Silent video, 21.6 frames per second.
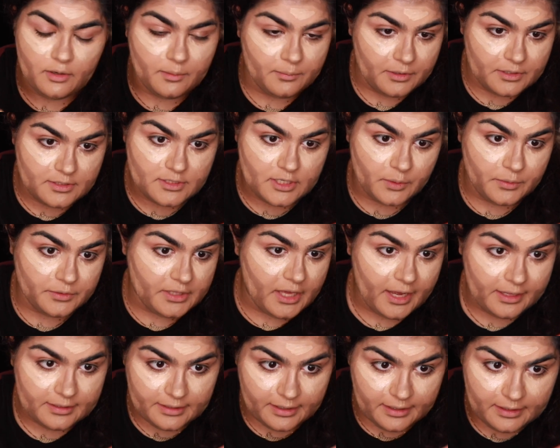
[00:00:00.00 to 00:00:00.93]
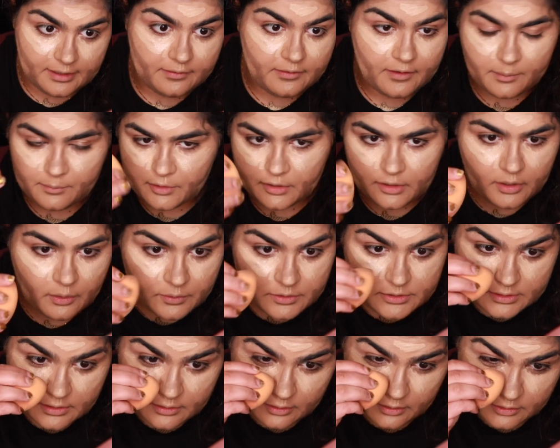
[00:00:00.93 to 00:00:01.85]
I'm gonna start with the highlight and then I'm gonna go
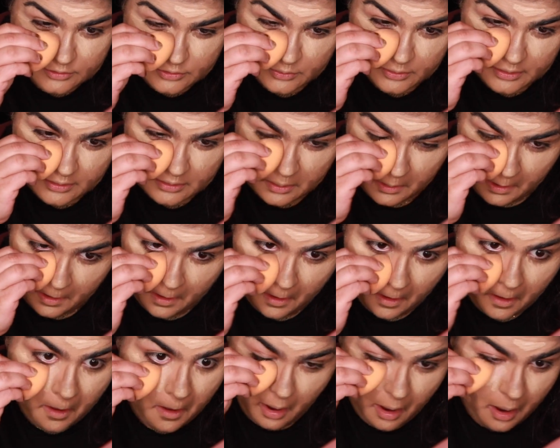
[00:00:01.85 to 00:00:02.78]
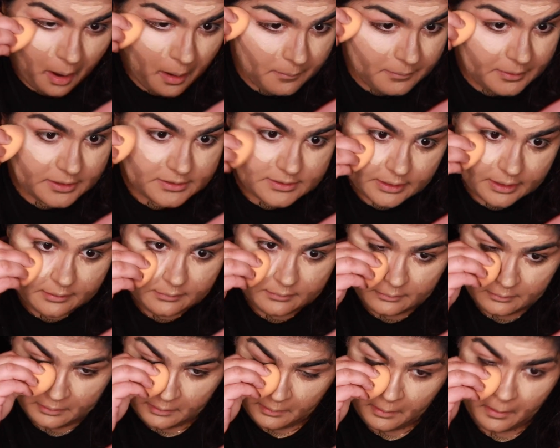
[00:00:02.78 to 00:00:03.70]
into the contour because again,
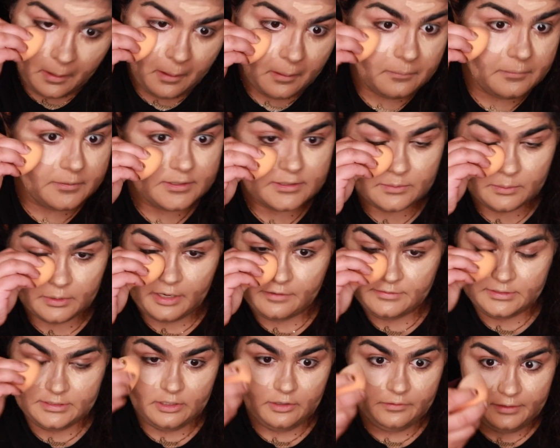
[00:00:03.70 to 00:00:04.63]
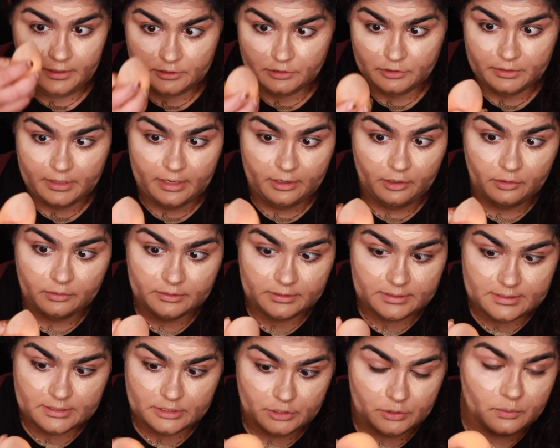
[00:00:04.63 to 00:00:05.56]
this is what I've seen all the internet
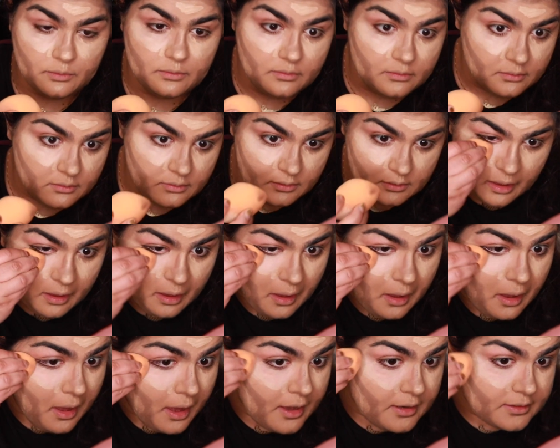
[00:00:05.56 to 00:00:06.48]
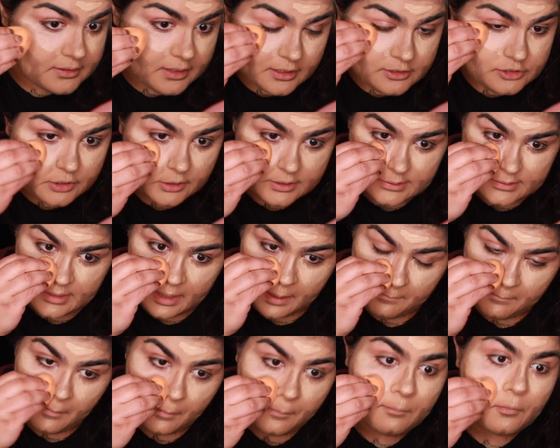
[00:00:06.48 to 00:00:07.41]
girlies do. And I trust
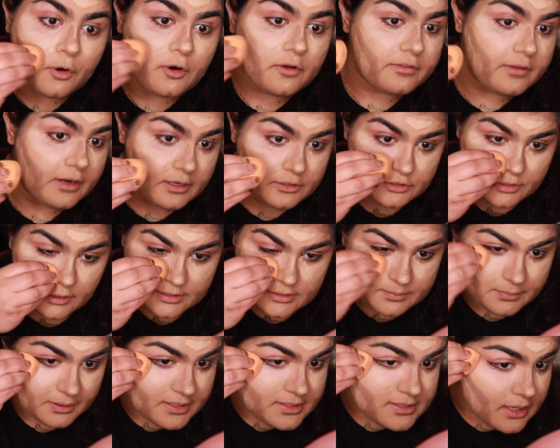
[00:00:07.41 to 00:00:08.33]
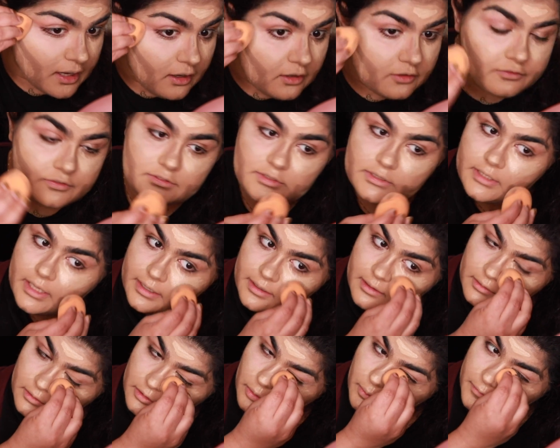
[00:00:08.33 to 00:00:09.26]
them more than I trust myself to
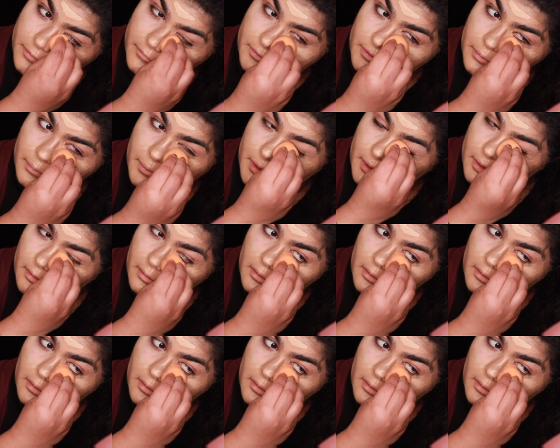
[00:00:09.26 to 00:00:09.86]
like know what they're doing.